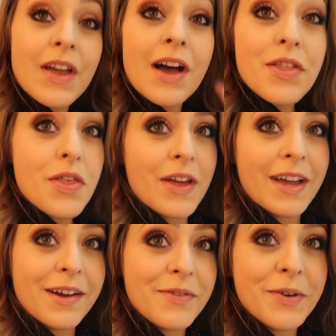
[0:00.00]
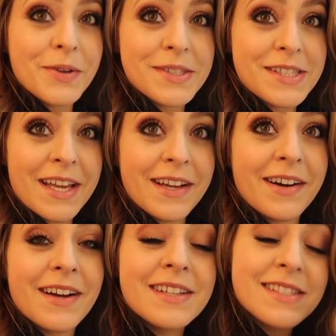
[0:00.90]
The other thing I forgot to say,
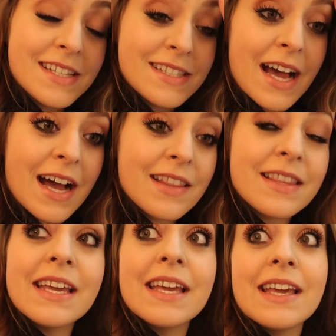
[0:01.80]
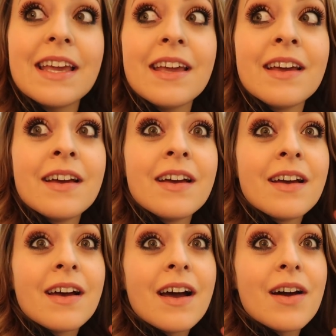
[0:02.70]
guys, is that the
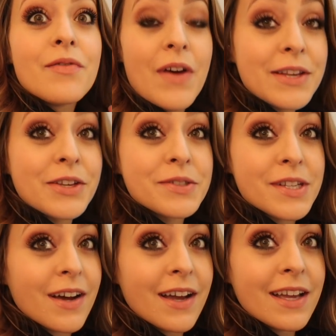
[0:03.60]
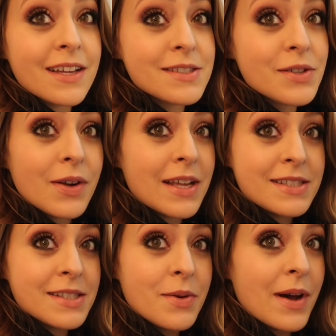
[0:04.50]
venue tonight is not
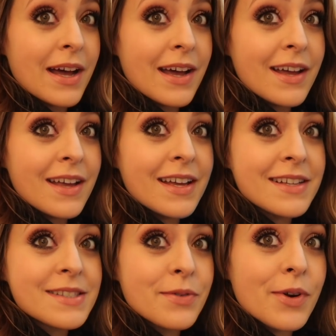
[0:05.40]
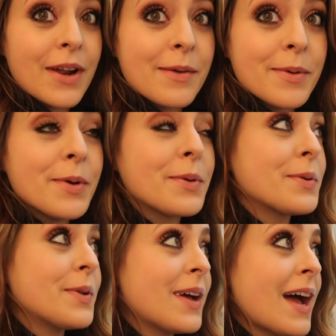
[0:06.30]
Leicester Square, it's the Royal Albert
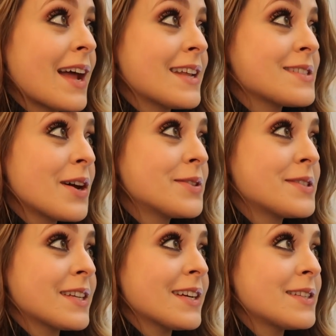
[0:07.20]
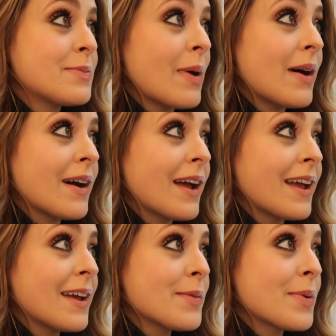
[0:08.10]
Hall, and it's hosted
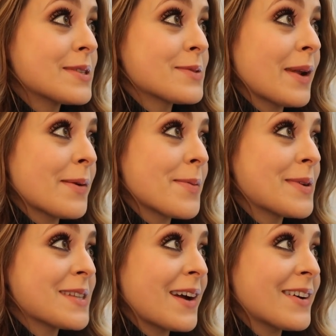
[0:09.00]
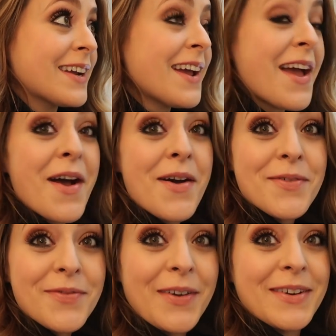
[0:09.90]
by Prince William and Prince Harry.
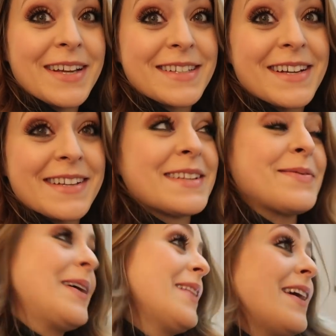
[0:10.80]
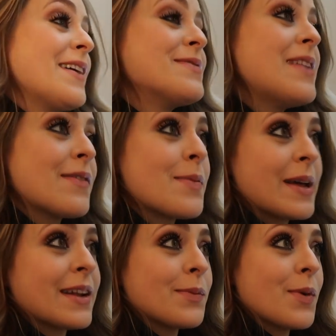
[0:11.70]
Very excited about that. I've never
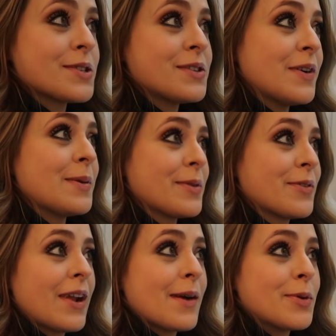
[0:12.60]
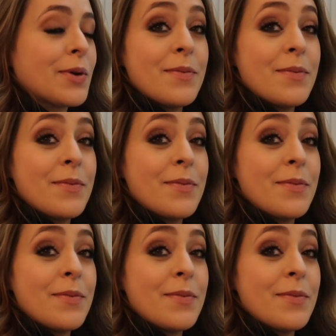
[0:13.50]
been and watched a film at the Royal Albert Hall.